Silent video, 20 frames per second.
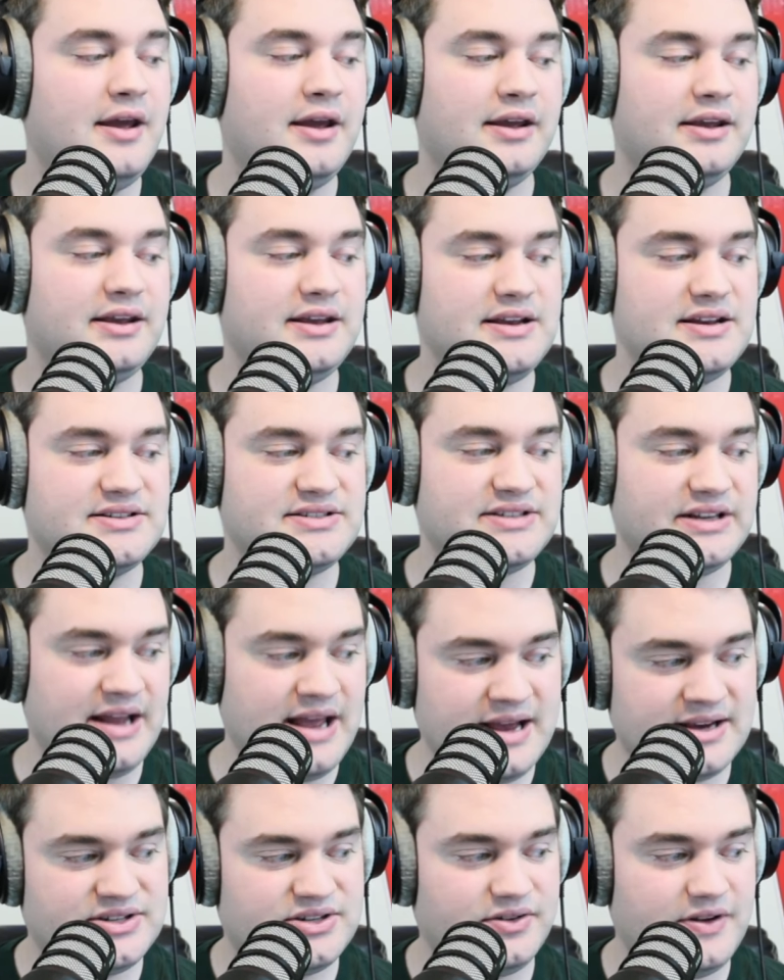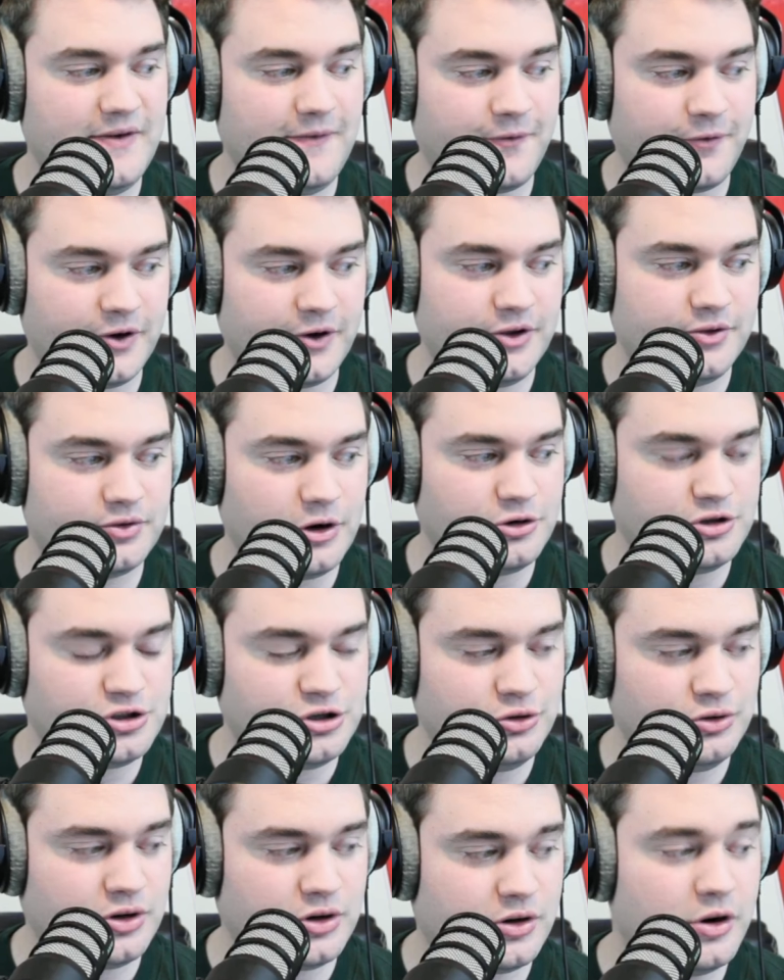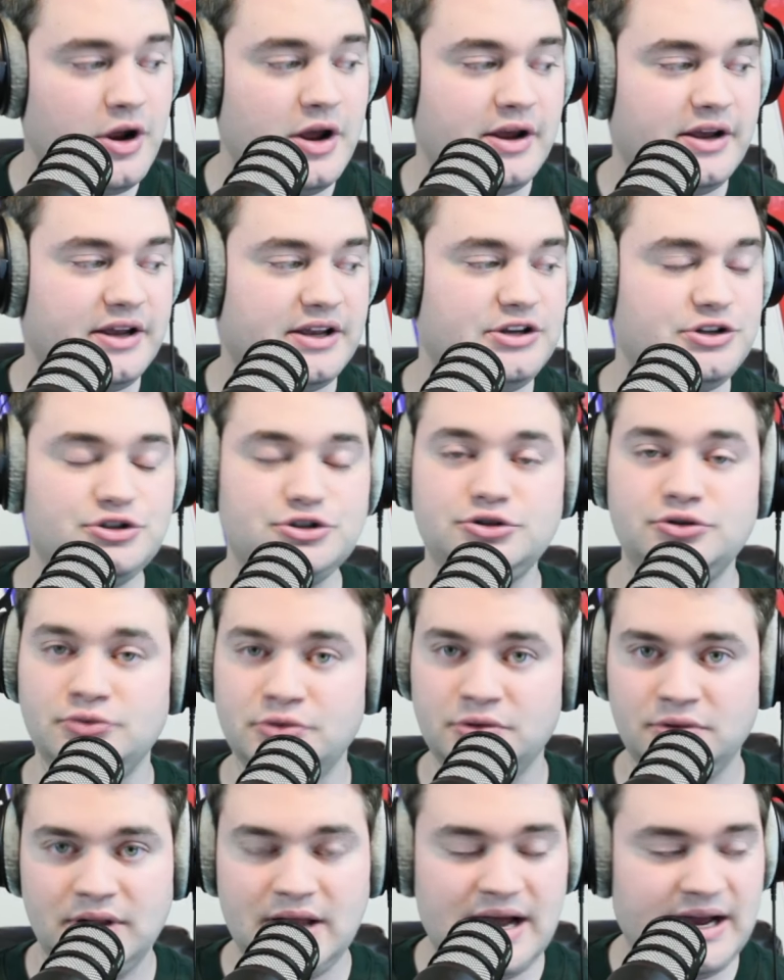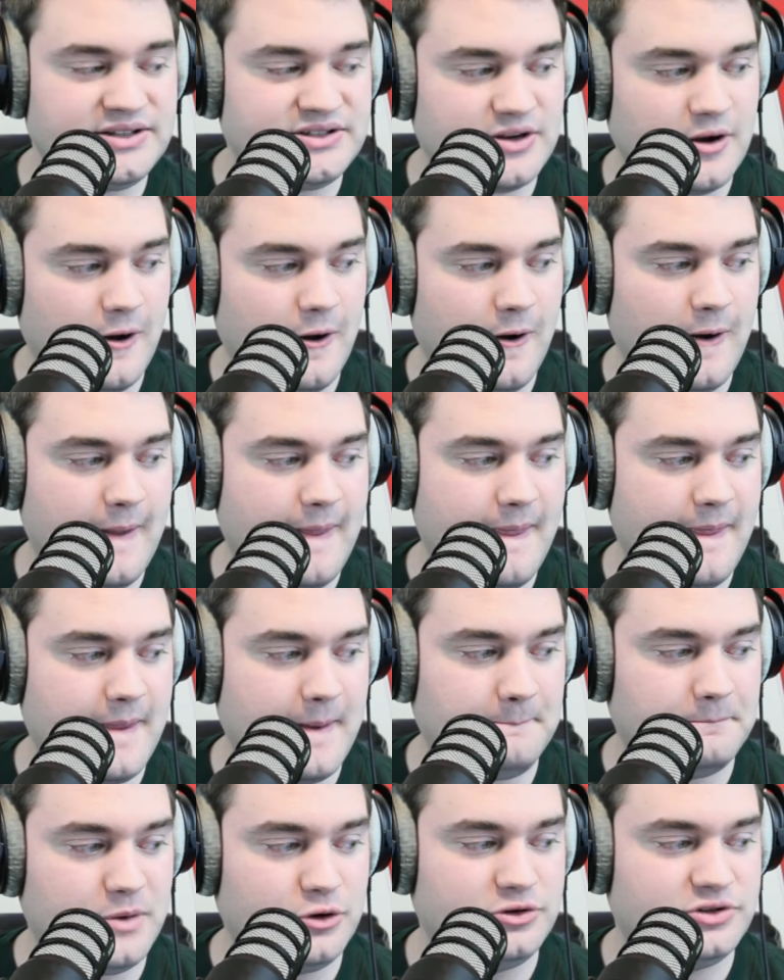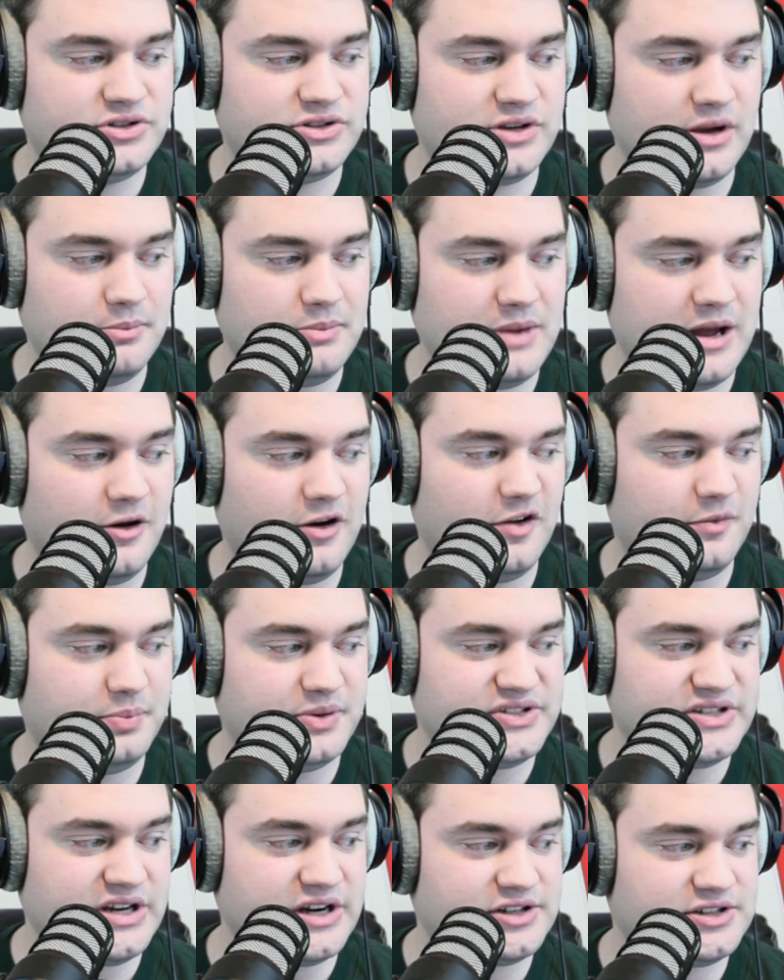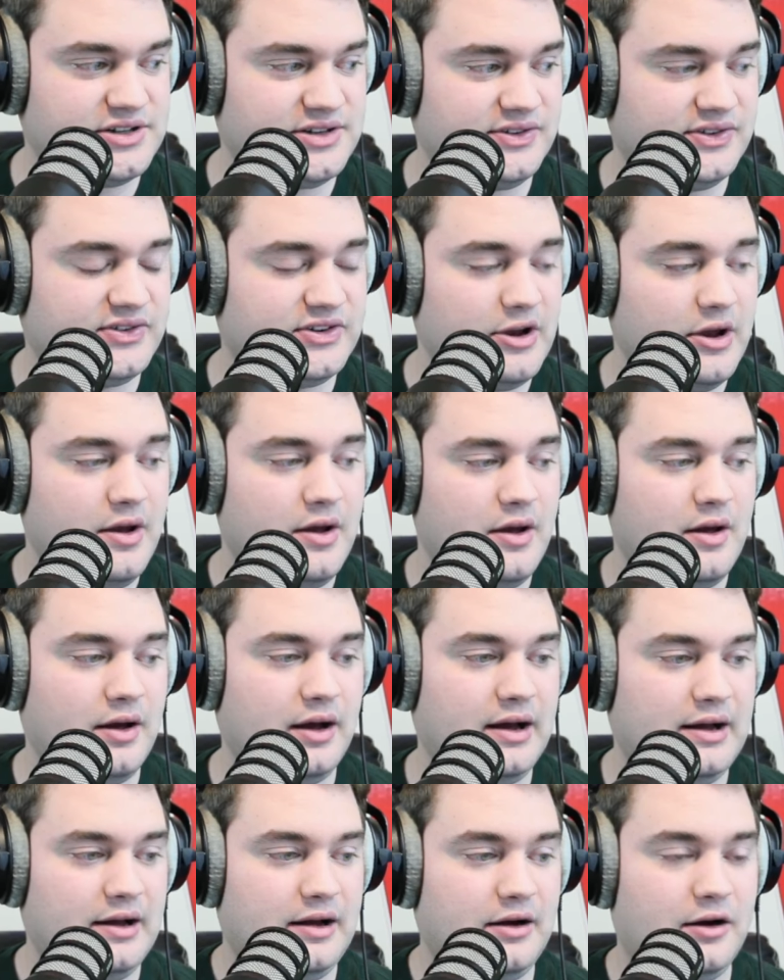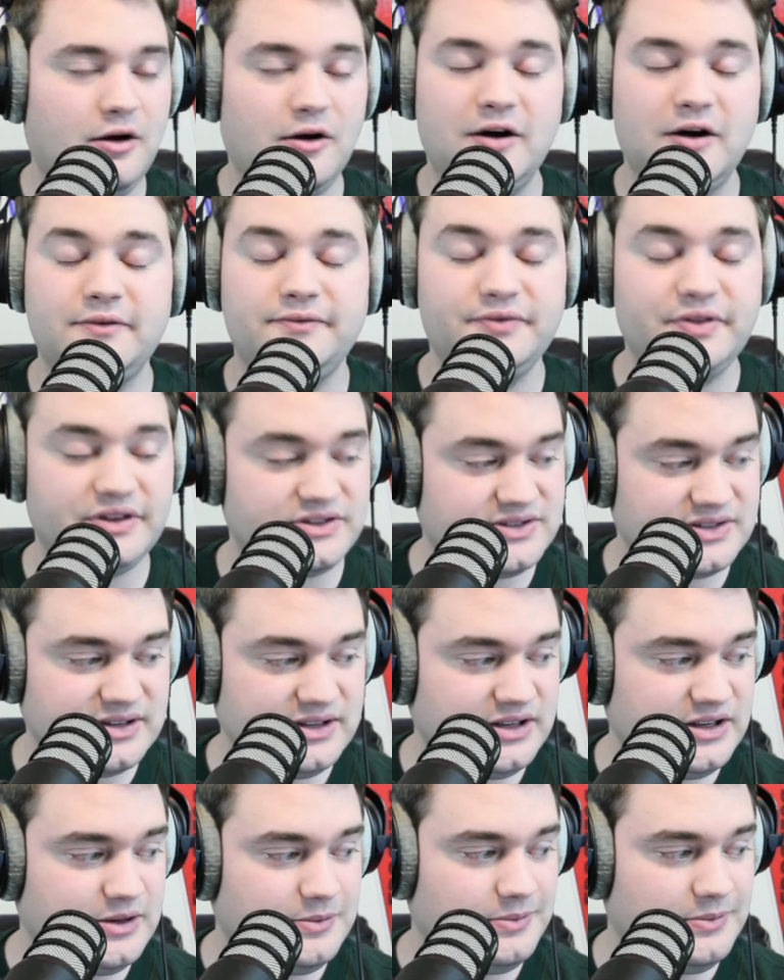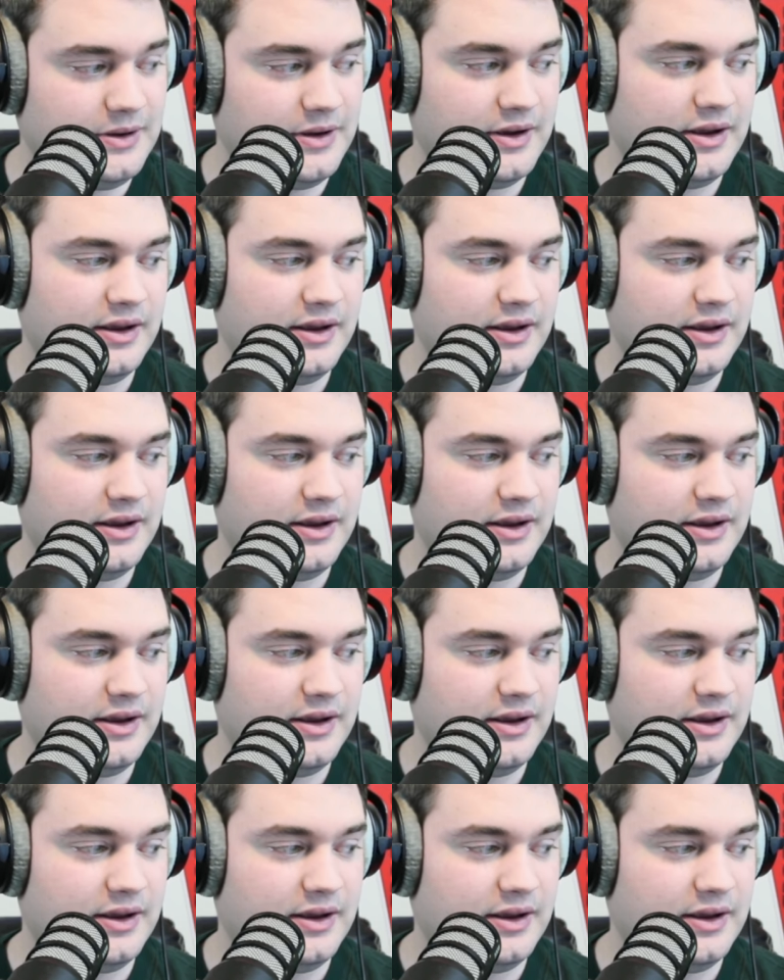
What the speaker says: He is an excellent free throw shooter. He's utilized on the most amount of possessions of the team.